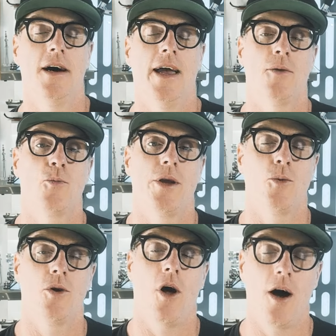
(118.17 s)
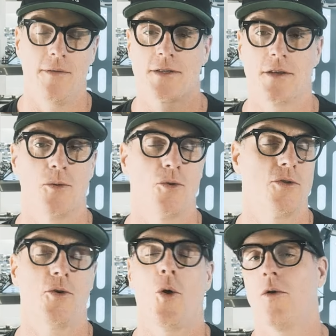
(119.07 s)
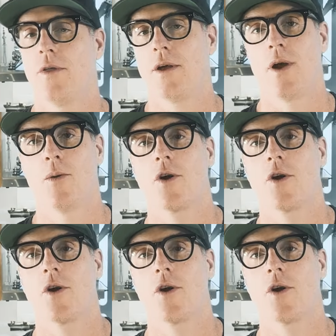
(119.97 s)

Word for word: and we will obviously we'll do the whole thing, right?